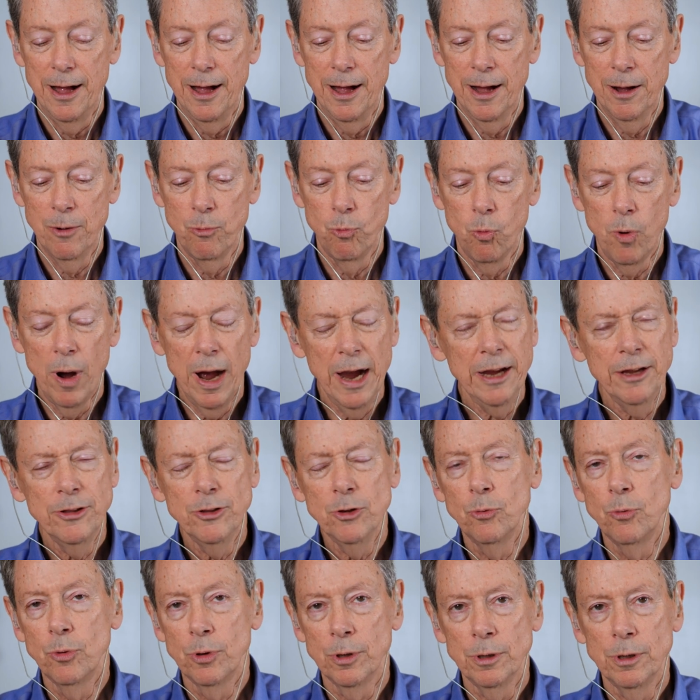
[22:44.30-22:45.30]
Uh, why in
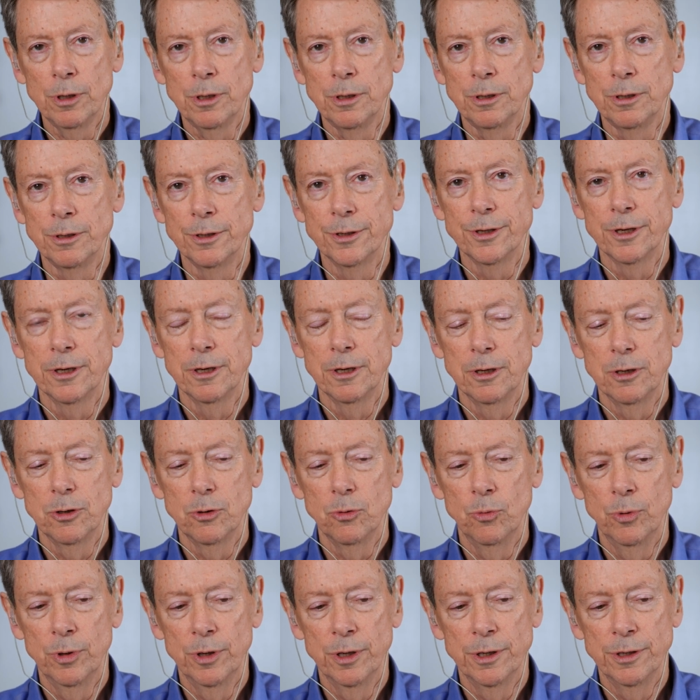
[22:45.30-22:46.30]
the world
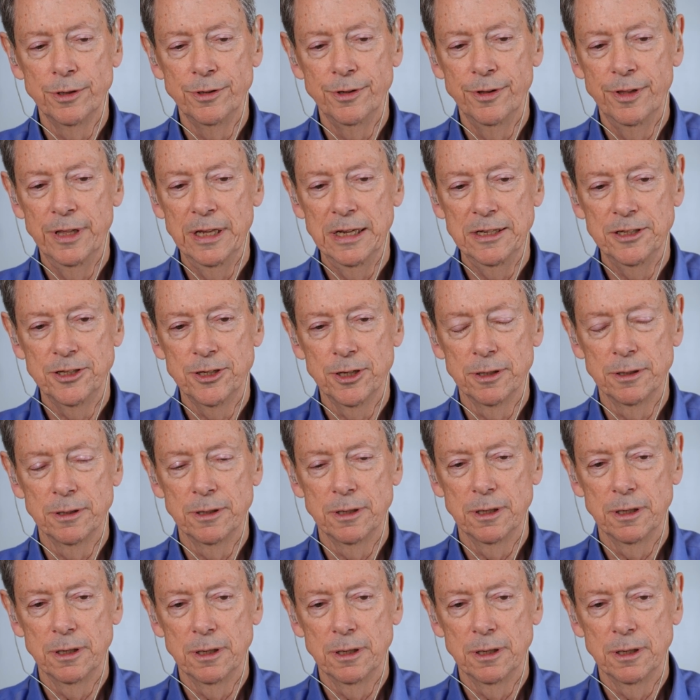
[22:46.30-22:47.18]
would these uh,